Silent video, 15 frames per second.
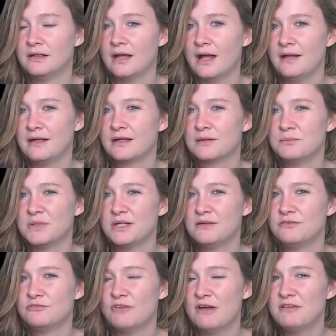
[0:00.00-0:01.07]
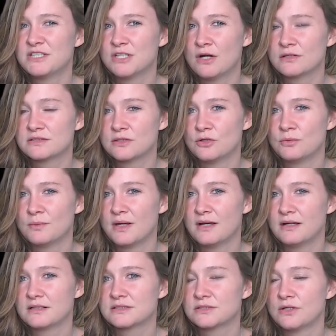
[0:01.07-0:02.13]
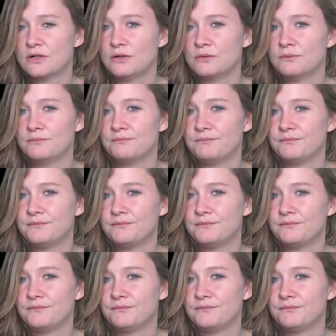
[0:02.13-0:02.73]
And it can be very toxic up there. So